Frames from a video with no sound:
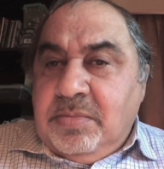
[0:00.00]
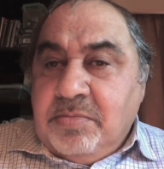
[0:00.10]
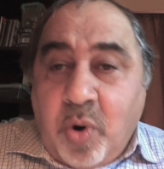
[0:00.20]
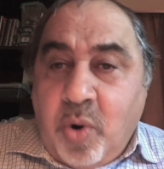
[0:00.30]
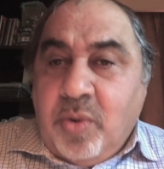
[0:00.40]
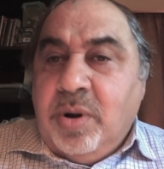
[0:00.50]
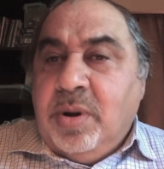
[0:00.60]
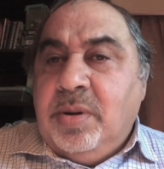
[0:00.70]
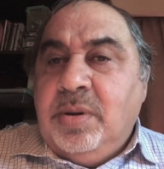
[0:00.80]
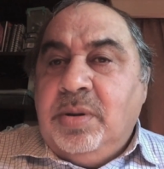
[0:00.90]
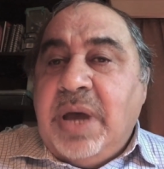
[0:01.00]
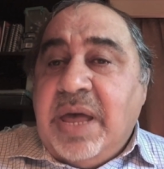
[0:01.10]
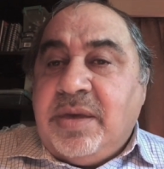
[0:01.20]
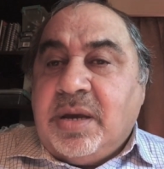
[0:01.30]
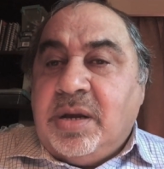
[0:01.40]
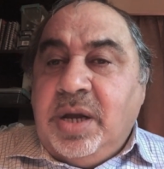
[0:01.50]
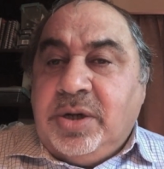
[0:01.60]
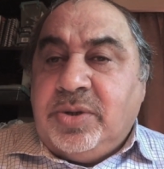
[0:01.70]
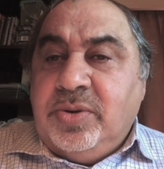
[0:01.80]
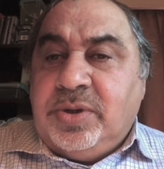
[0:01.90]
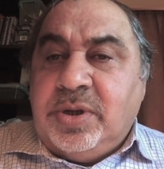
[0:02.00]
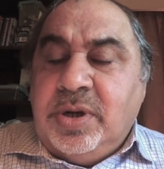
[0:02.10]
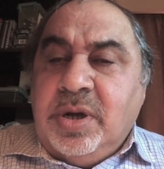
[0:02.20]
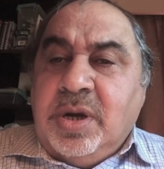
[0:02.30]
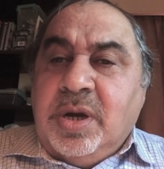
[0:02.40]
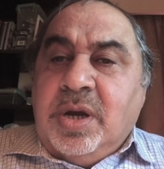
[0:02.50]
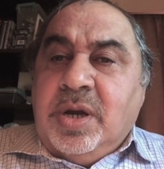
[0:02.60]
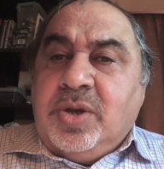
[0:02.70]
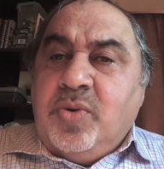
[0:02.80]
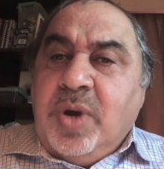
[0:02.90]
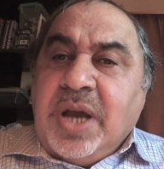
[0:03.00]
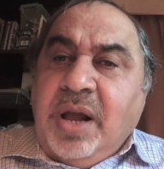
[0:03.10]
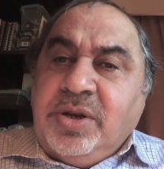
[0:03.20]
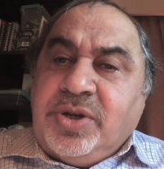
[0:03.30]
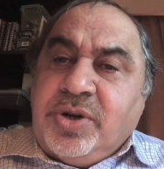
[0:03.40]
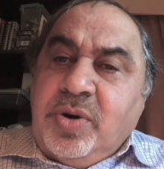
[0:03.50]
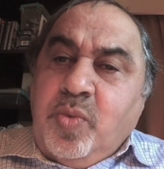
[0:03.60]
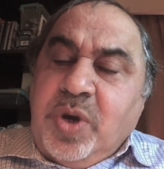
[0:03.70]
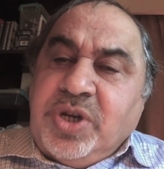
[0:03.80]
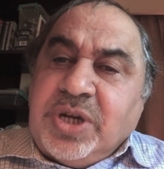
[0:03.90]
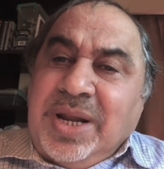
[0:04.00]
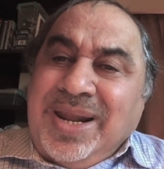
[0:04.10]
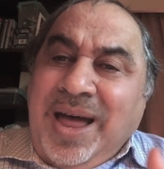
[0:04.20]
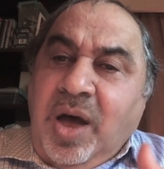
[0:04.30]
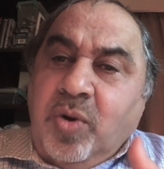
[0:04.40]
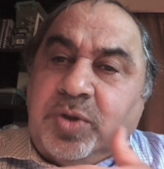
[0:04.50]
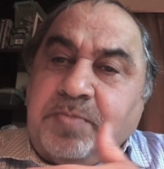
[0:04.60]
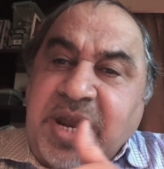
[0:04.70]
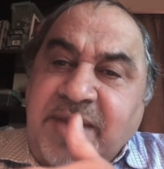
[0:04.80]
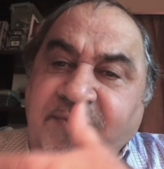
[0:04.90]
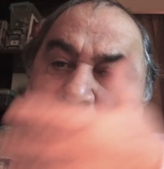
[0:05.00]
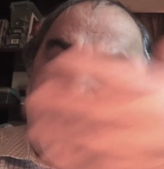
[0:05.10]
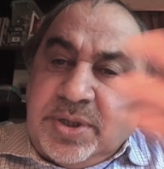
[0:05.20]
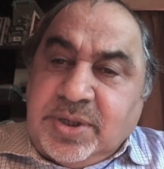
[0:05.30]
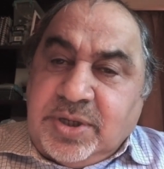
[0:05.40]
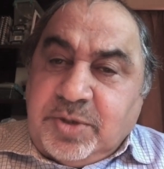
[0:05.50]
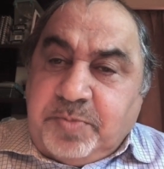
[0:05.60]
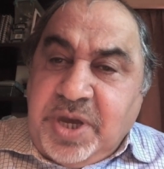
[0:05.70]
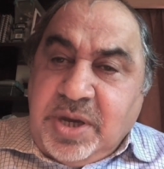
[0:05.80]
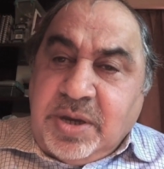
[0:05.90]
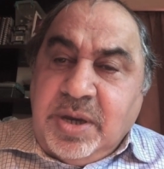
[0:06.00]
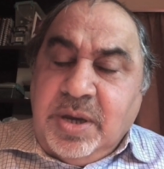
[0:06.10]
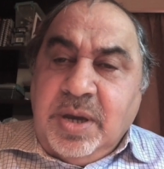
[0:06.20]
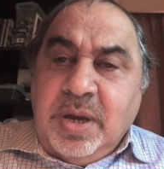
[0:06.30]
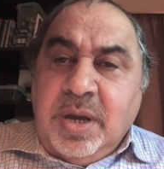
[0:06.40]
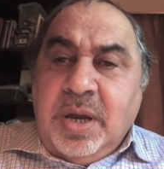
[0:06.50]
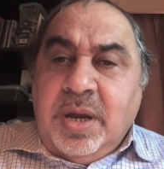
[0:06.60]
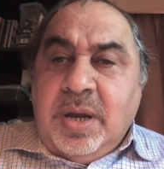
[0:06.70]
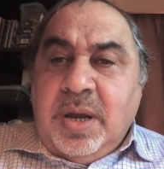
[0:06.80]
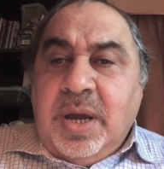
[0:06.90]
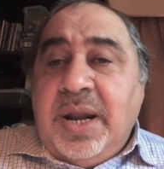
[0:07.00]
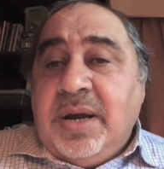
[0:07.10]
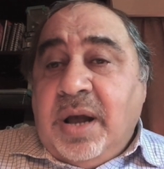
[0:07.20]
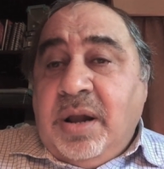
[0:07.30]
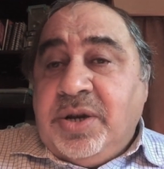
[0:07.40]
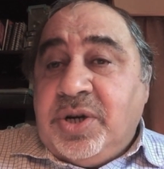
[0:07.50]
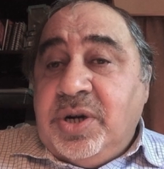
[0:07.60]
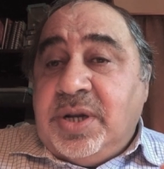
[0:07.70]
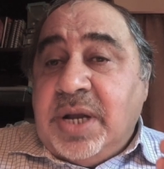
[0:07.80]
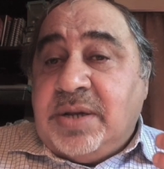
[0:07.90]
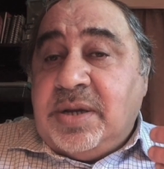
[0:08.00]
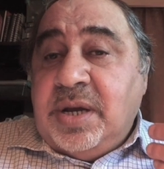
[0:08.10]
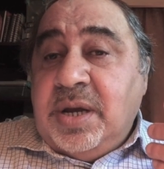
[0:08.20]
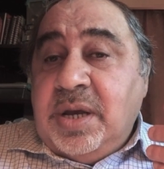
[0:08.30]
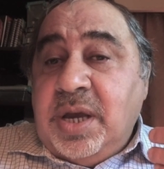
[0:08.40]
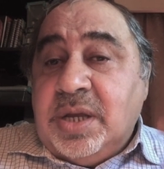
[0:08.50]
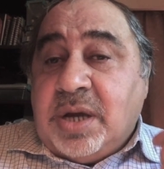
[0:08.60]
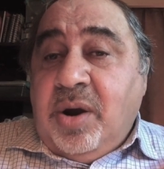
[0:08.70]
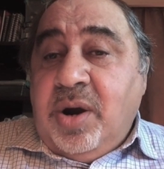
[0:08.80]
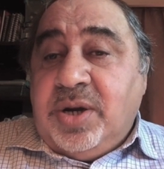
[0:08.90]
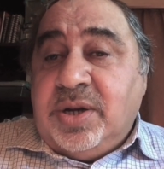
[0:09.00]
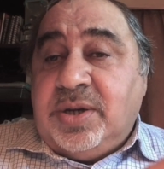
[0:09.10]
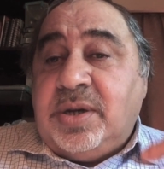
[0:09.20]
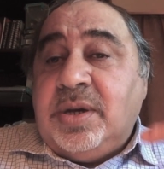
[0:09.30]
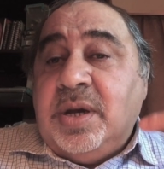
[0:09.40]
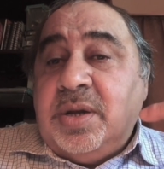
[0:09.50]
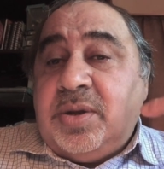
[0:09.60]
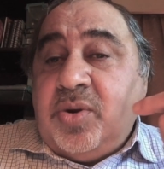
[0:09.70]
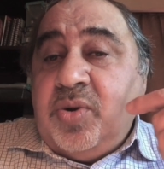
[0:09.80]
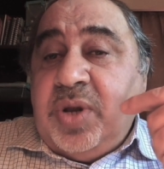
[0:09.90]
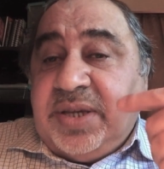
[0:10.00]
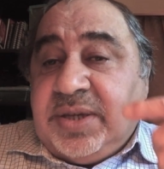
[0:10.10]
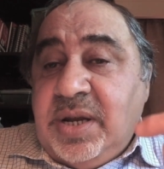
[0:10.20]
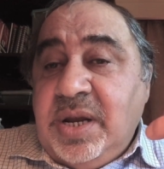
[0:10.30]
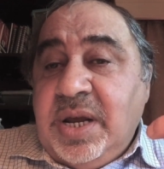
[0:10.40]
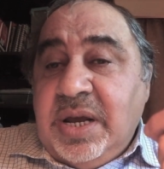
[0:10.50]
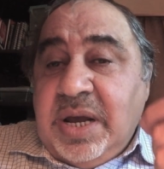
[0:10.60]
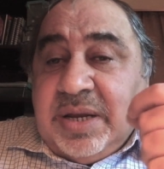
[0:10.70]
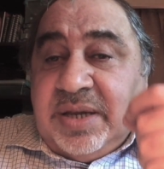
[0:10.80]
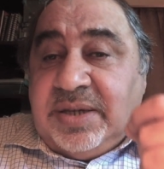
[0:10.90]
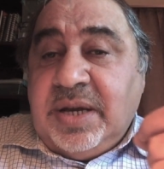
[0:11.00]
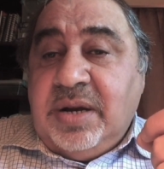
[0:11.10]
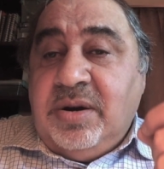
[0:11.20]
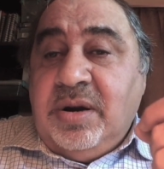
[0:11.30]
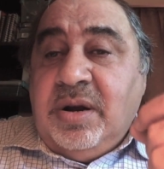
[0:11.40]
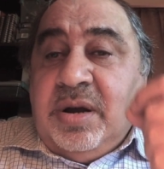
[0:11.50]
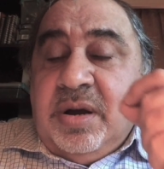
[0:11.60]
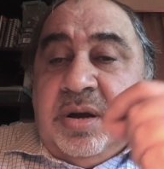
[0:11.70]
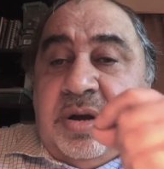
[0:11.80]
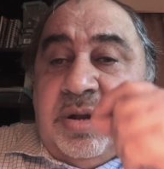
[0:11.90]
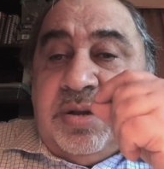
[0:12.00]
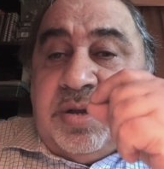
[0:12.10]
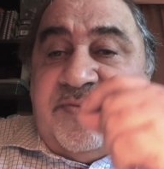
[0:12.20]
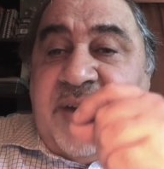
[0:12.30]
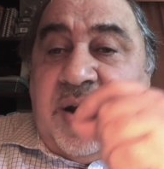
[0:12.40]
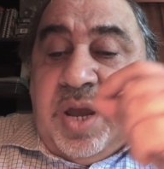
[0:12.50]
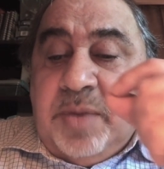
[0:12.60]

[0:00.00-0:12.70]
moral, ethical issues to a culture which allows many voices to speak, and a culture that encourages to listen and consider the varying